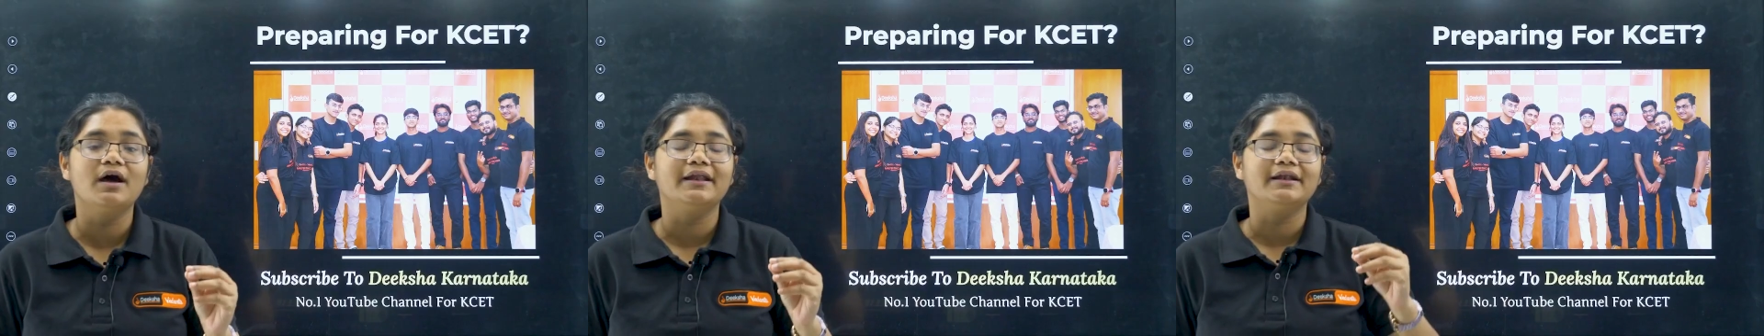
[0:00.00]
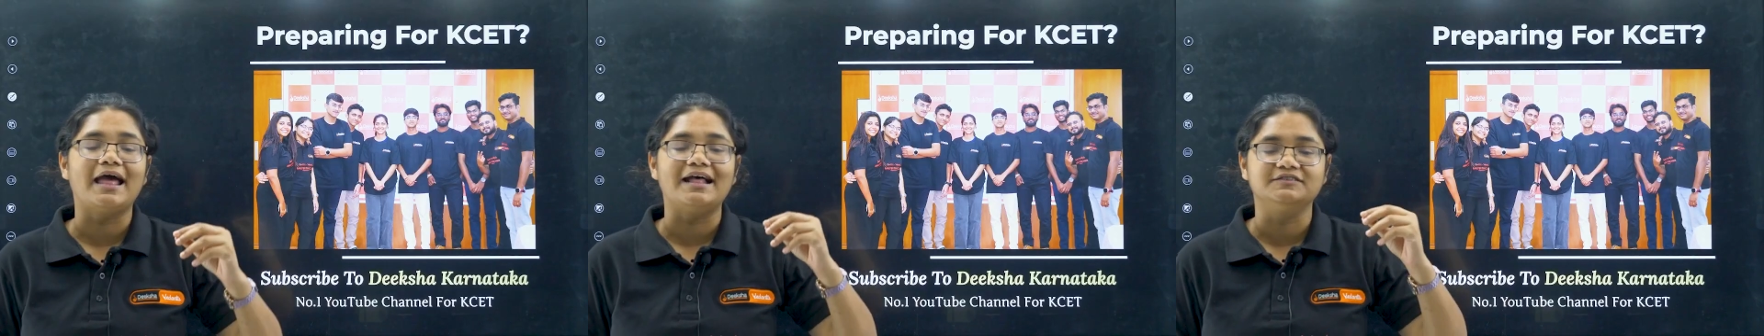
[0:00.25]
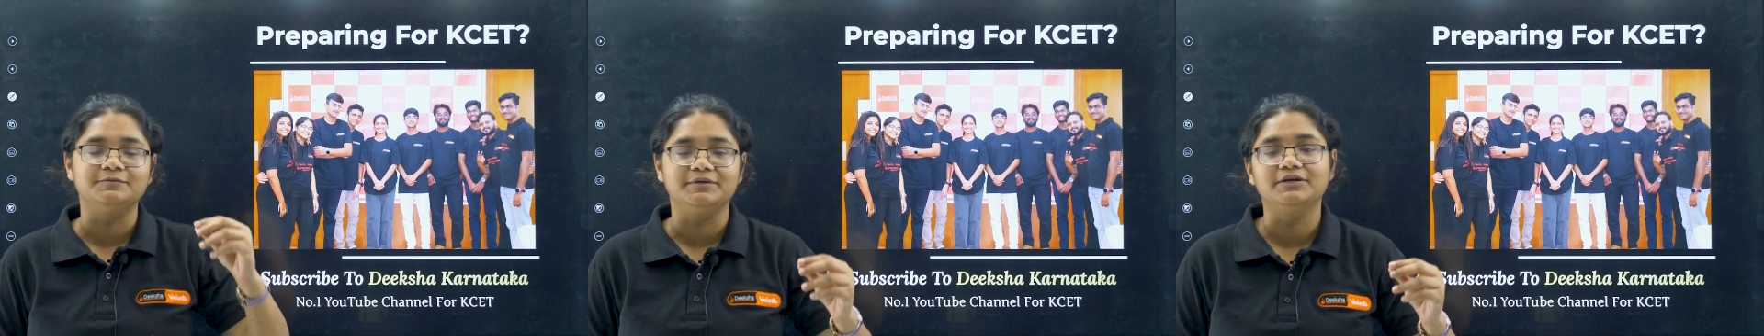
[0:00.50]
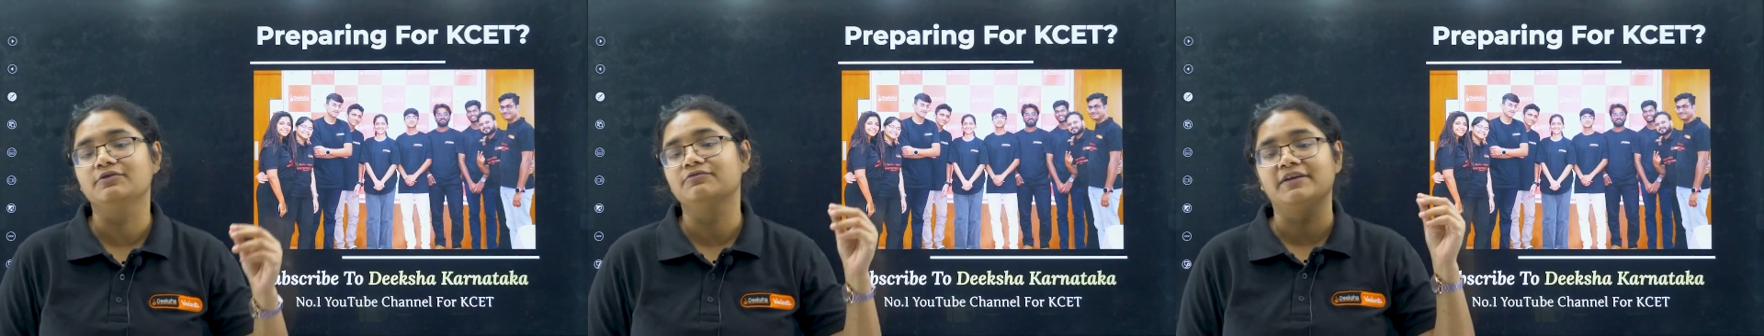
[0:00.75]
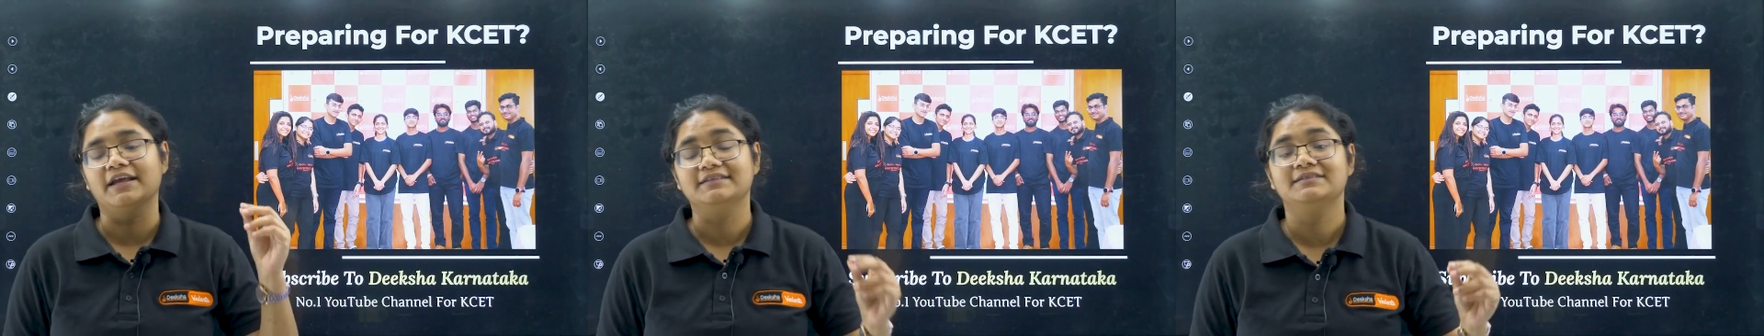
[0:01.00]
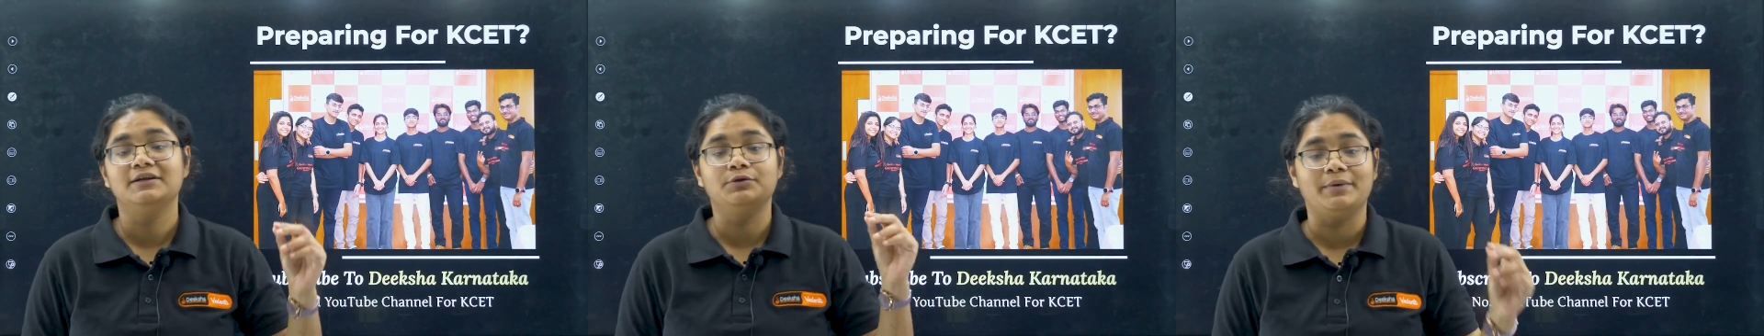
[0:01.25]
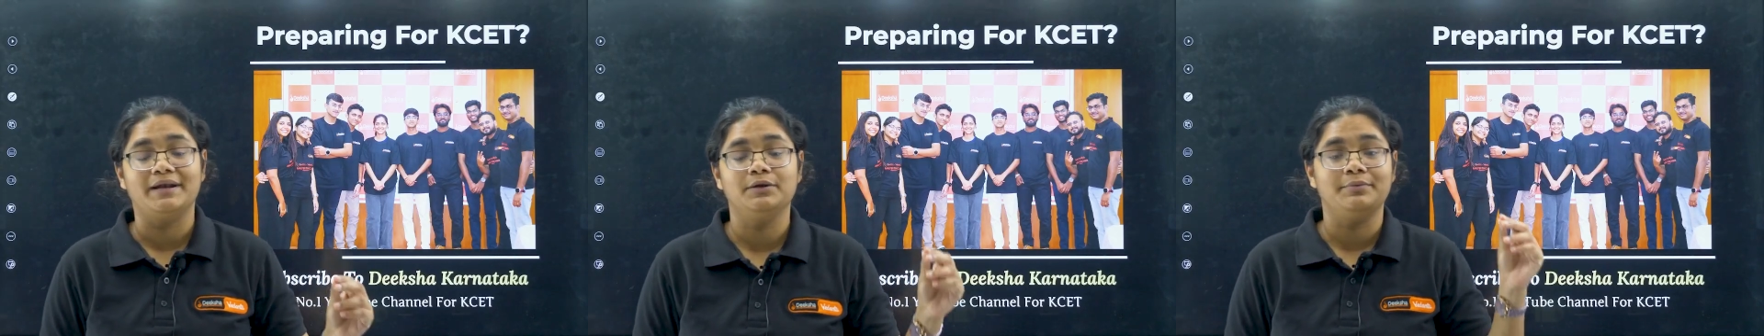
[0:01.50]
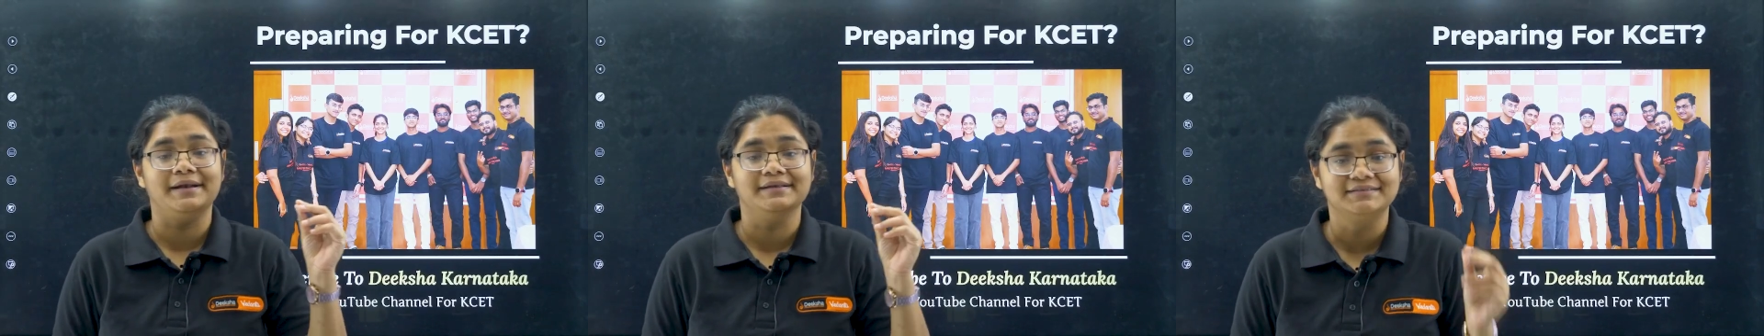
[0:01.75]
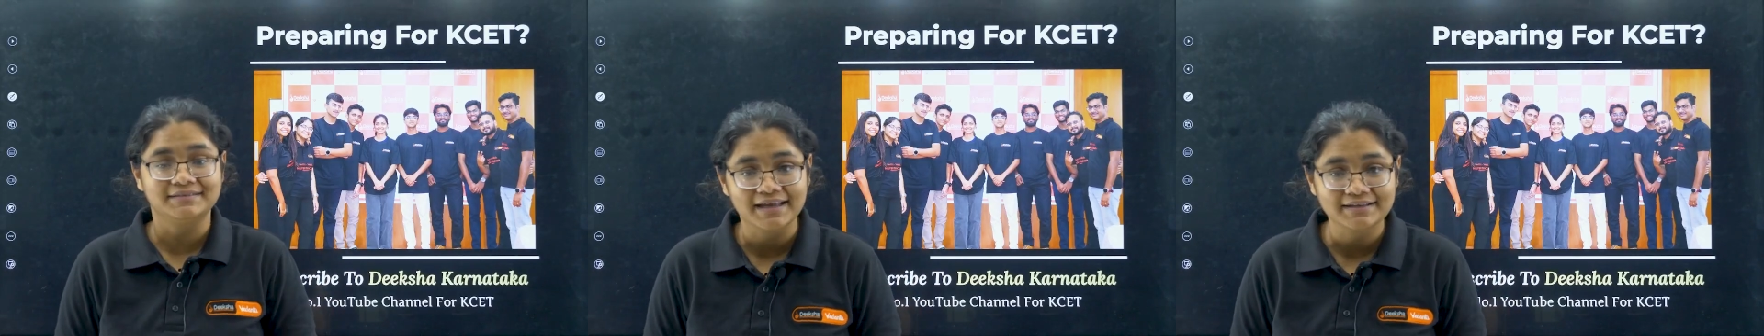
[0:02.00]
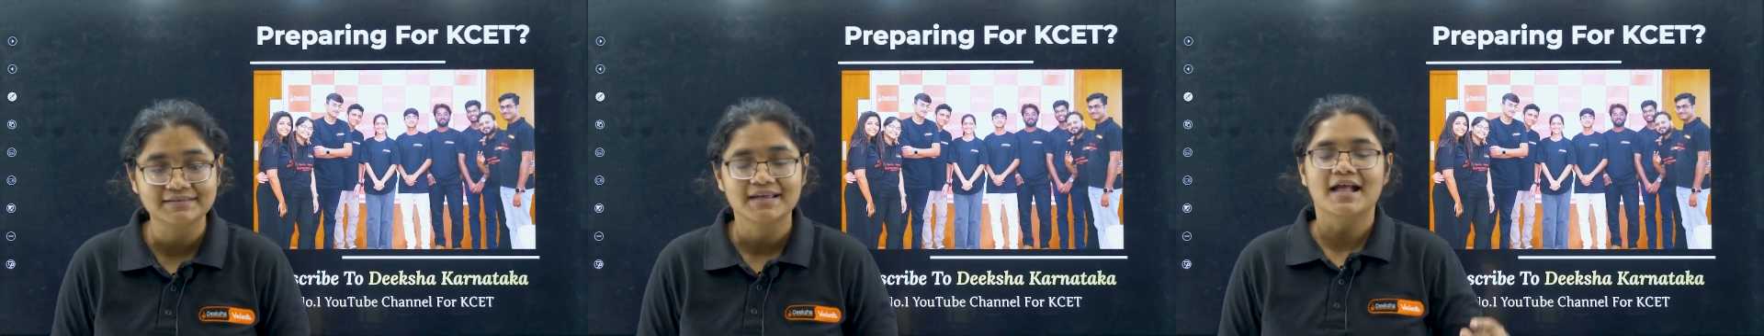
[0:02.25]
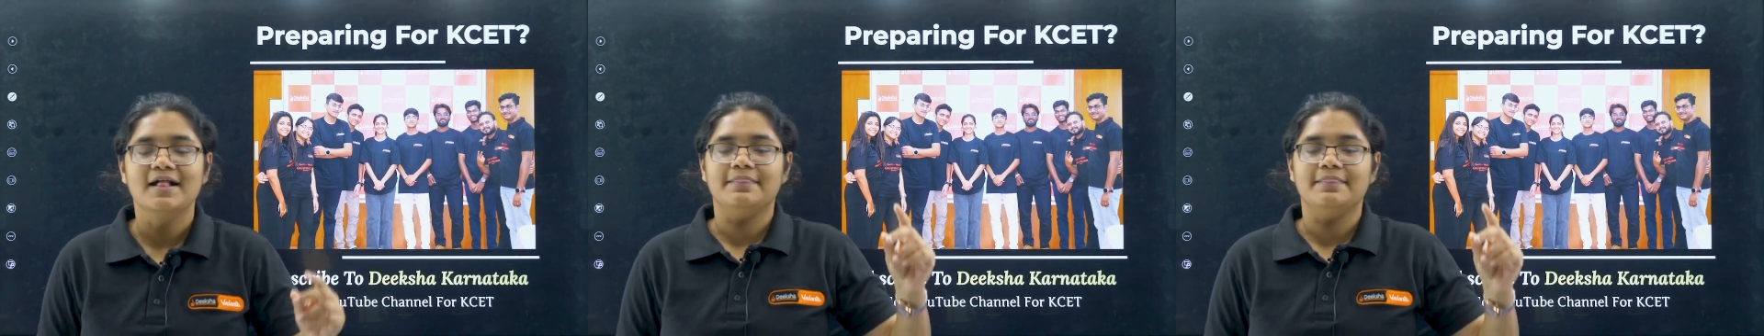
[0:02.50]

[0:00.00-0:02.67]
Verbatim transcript: are an aspirant of kcet 2026